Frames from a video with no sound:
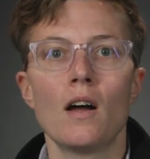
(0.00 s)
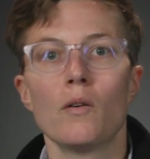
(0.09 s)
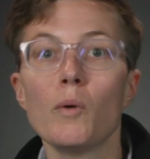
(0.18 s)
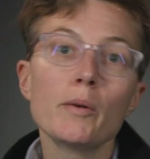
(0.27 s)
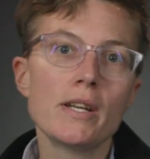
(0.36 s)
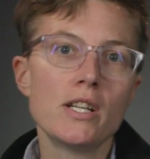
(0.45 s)

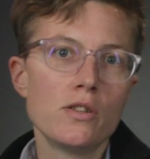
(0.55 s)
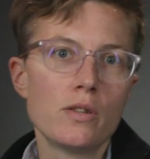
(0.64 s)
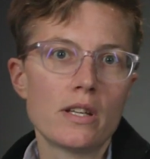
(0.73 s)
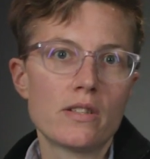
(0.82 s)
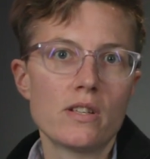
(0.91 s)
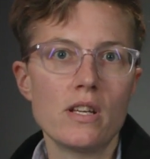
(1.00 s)
One way to do
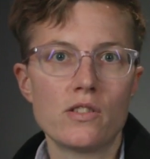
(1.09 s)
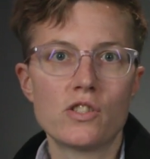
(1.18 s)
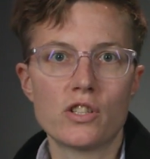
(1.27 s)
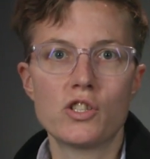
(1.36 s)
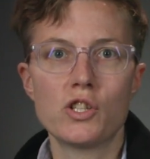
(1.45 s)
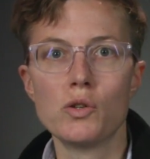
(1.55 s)
this is
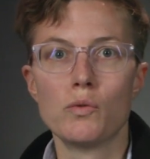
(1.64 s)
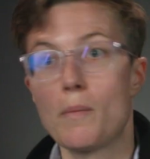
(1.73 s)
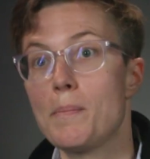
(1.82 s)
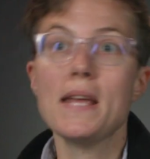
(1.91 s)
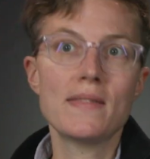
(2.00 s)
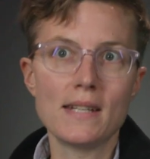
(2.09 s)
just to
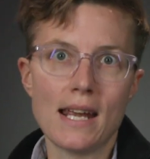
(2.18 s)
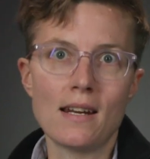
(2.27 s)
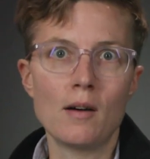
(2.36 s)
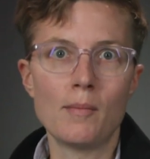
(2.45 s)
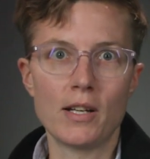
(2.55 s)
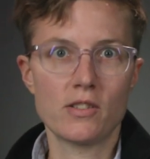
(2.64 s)
repeat the
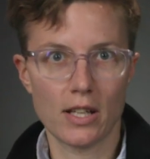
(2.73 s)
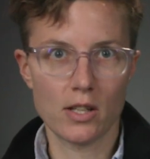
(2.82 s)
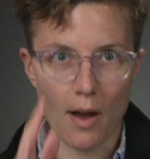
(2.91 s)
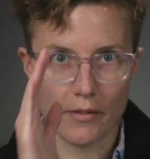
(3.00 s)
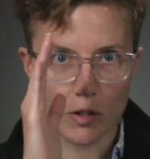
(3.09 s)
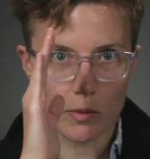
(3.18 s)
data a bunch, like
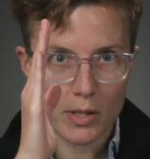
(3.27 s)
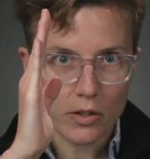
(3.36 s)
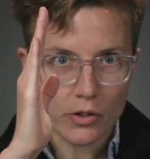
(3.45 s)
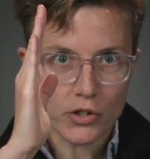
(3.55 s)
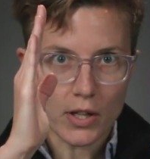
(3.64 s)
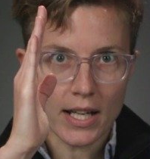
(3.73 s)
you have your original
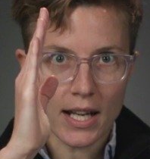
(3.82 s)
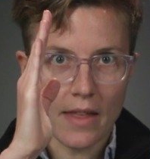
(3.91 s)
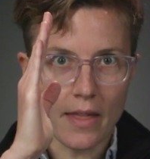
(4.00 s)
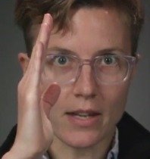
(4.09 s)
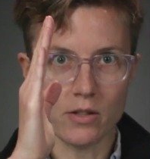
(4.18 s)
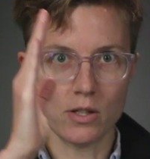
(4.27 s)
string
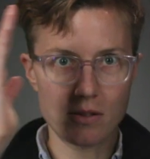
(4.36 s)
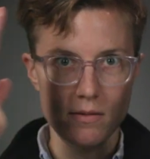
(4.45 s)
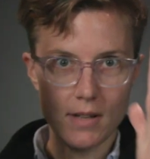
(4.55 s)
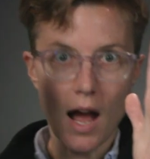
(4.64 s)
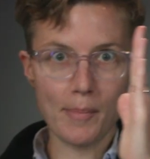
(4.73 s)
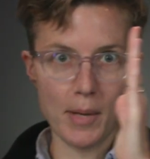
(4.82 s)
and then you just
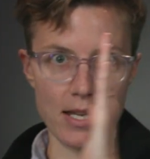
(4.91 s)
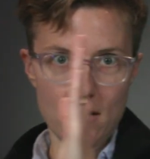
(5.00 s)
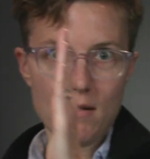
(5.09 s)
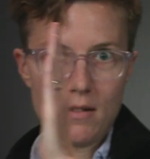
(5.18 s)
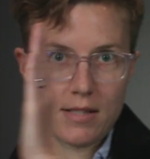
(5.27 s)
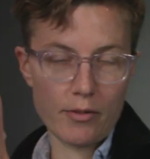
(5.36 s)
copy it
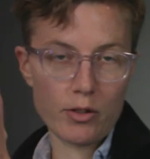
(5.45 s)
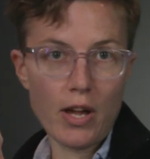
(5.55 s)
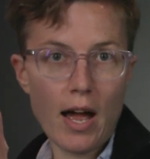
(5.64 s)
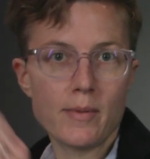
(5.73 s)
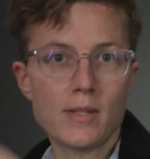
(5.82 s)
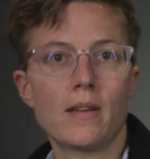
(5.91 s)
several
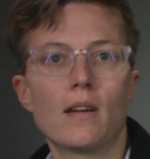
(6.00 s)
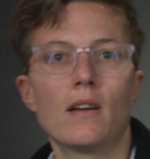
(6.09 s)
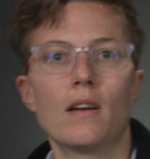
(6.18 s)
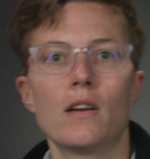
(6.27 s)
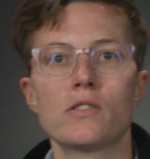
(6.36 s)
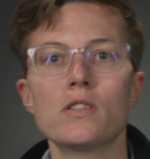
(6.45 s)
times.
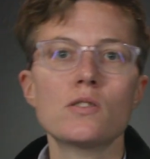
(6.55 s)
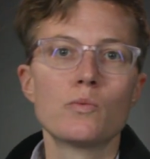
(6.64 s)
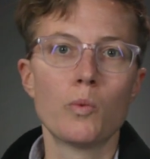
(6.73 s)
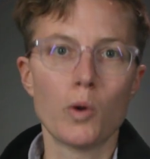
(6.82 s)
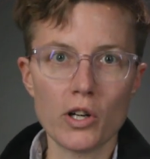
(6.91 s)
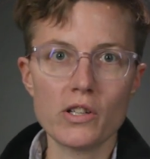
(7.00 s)
So this
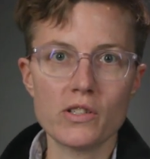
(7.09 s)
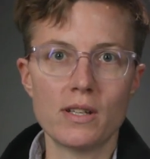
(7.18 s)
works.